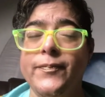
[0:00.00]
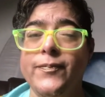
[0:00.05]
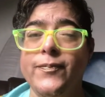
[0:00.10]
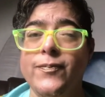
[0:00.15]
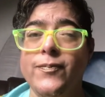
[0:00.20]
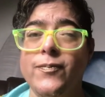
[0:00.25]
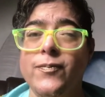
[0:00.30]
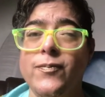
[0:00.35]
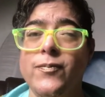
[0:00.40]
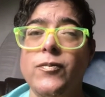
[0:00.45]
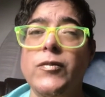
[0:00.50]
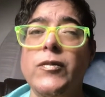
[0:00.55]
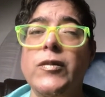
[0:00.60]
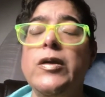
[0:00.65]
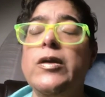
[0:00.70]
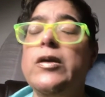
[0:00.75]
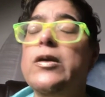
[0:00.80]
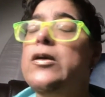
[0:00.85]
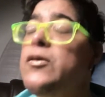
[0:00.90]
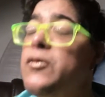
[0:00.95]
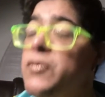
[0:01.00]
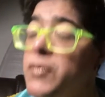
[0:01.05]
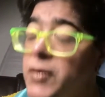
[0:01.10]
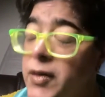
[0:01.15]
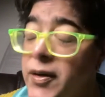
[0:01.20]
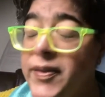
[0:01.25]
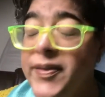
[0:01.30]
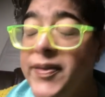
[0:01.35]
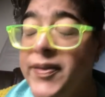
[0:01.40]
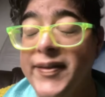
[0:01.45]
We're thankful
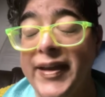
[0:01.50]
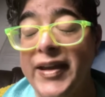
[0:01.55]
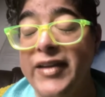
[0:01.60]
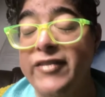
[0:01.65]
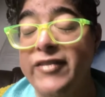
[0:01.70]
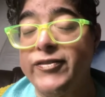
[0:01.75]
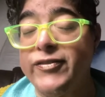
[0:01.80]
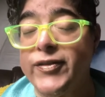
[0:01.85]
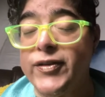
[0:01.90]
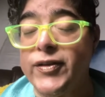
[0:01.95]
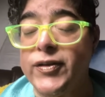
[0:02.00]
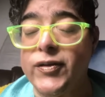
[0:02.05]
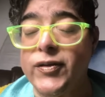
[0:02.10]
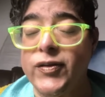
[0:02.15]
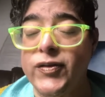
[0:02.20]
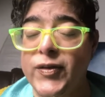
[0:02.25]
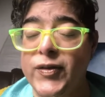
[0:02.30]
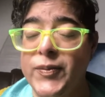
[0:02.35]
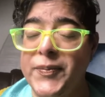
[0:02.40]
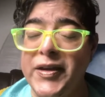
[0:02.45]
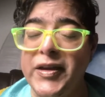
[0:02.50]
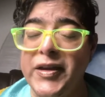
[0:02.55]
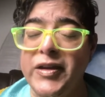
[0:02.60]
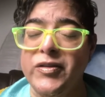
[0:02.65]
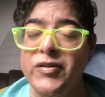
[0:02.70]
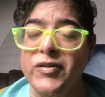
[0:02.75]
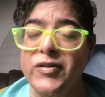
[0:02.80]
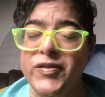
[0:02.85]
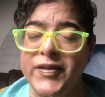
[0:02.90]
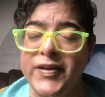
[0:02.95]
to be here together
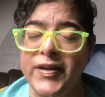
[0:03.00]
today.